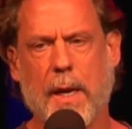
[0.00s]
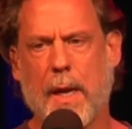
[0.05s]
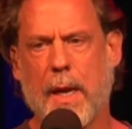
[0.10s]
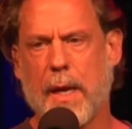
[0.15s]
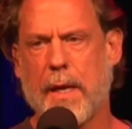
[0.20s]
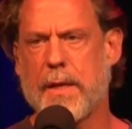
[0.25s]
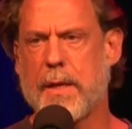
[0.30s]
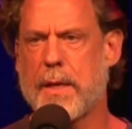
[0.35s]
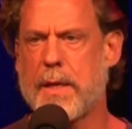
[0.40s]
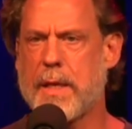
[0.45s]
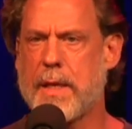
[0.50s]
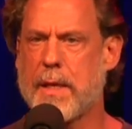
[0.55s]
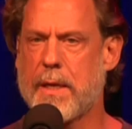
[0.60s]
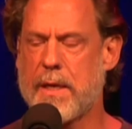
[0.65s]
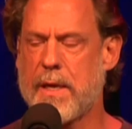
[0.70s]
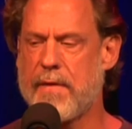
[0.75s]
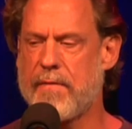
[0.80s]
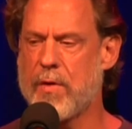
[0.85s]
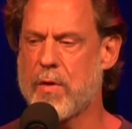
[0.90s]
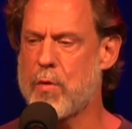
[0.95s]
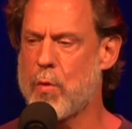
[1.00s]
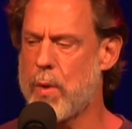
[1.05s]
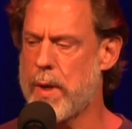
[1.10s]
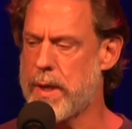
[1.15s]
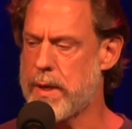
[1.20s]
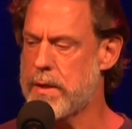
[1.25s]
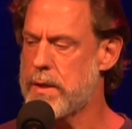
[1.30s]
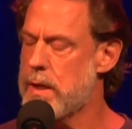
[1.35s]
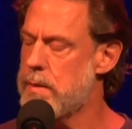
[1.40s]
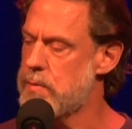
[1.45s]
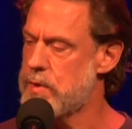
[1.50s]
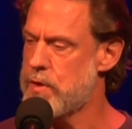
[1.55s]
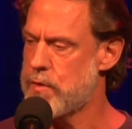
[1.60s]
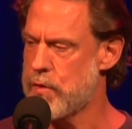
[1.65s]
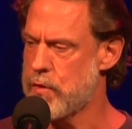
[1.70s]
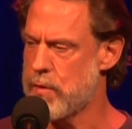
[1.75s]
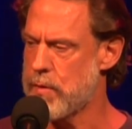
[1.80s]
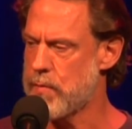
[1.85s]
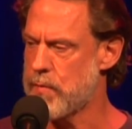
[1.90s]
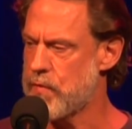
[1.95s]
and that he had never quite come to
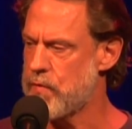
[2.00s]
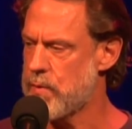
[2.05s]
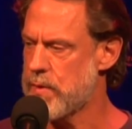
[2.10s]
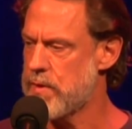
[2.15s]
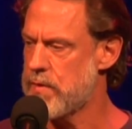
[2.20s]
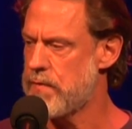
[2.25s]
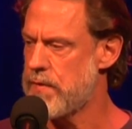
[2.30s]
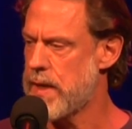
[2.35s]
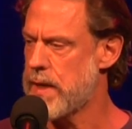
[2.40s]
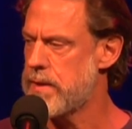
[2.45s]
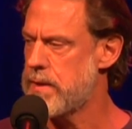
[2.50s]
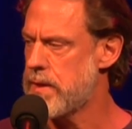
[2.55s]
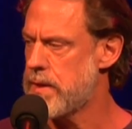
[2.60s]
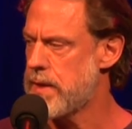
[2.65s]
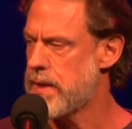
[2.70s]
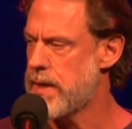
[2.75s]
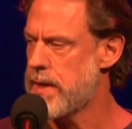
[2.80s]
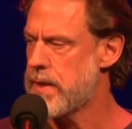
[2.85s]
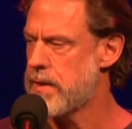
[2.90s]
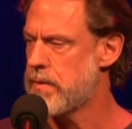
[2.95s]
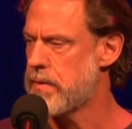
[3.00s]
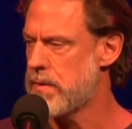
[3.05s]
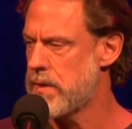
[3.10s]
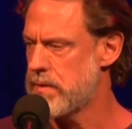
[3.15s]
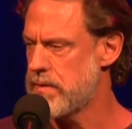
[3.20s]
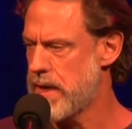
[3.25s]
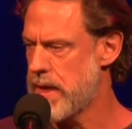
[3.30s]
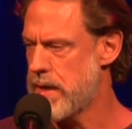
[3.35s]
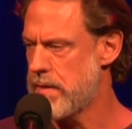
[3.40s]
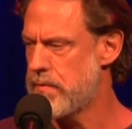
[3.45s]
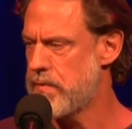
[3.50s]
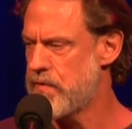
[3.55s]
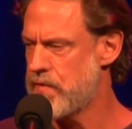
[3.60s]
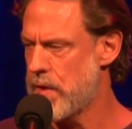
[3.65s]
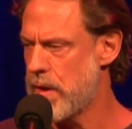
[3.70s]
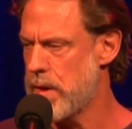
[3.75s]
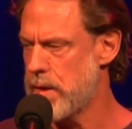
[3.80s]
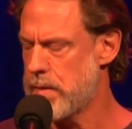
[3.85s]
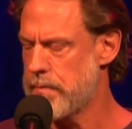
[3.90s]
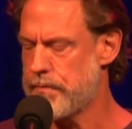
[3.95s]
terms with the fact that he had a gay
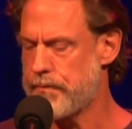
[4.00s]
son.